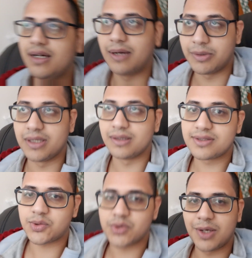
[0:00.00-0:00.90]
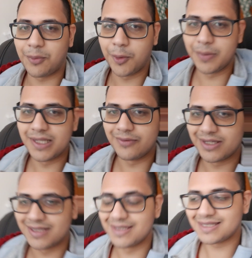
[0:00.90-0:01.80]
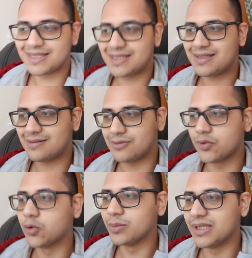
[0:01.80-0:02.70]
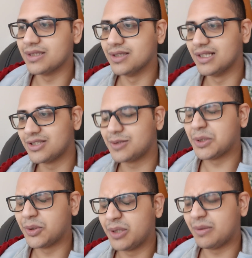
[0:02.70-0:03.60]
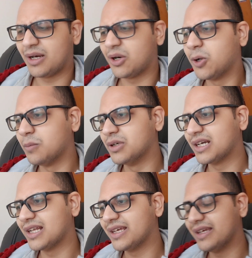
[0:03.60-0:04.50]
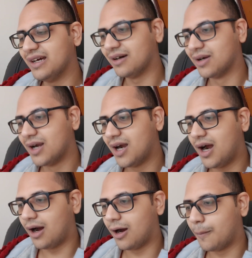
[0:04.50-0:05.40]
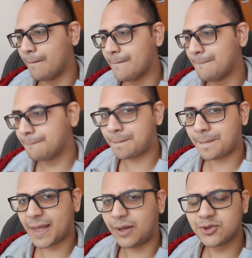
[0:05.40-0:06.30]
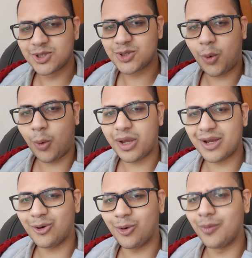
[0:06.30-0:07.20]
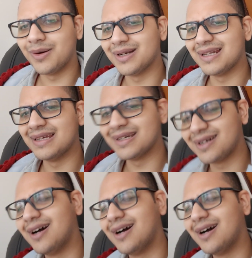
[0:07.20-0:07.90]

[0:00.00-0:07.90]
I mean, soon I won't be living in this room either. I'll just be going back home. But like, yeah. I was just going over like